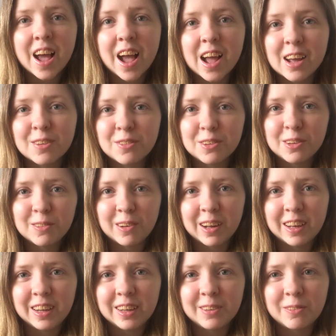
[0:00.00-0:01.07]
Hi
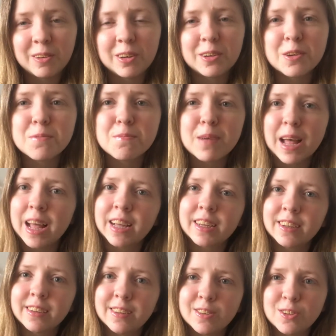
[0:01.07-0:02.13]
everyone, welcome
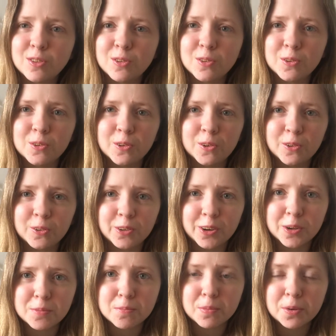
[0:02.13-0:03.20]
back to Earl
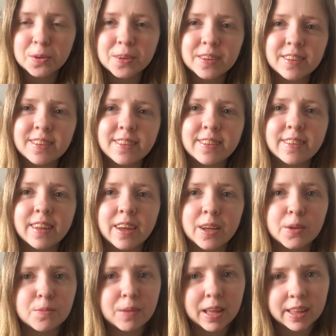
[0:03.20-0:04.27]
Grey Books.
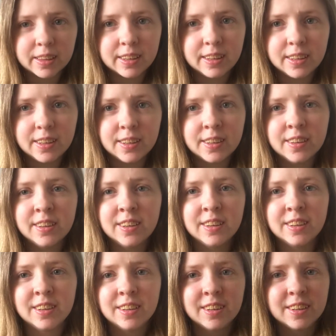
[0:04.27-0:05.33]
I'm Ellie.
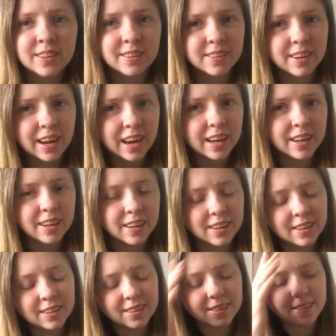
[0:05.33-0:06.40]
Today
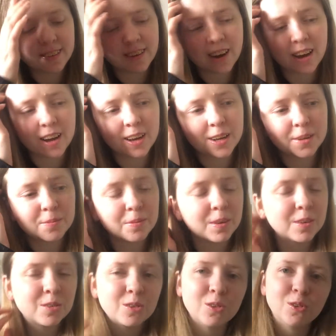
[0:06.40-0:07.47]
it is time
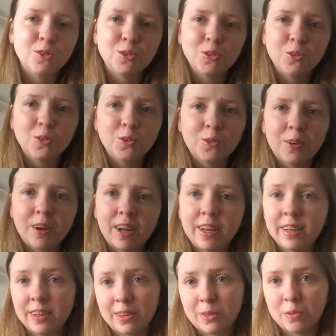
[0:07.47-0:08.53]
to do
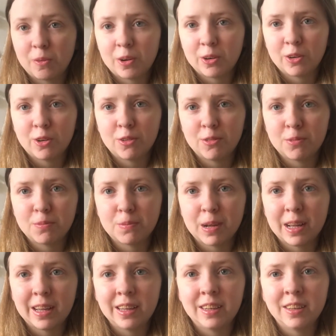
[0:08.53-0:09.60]
another one of
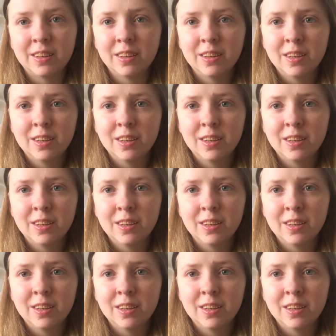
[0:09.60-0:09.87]
my